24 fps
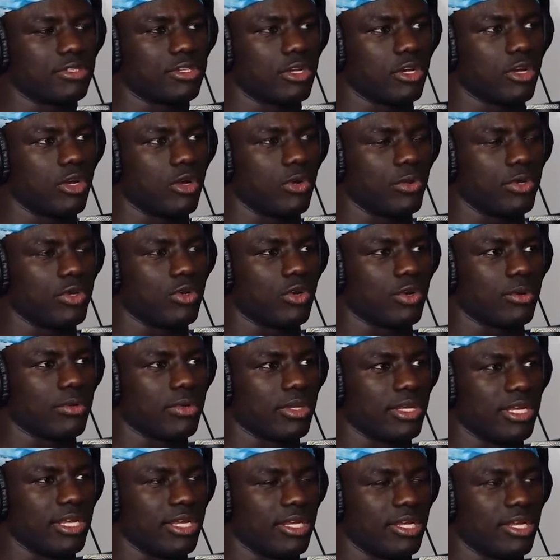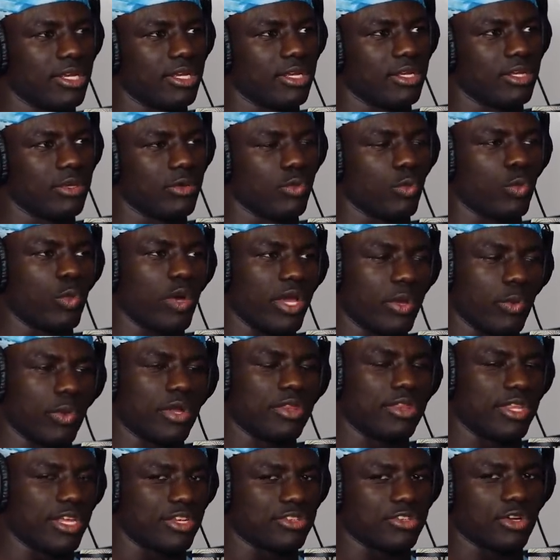So we normally, when,
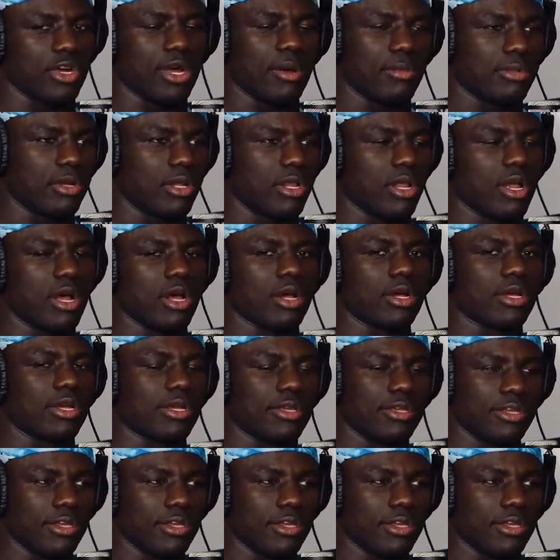when things are humming along,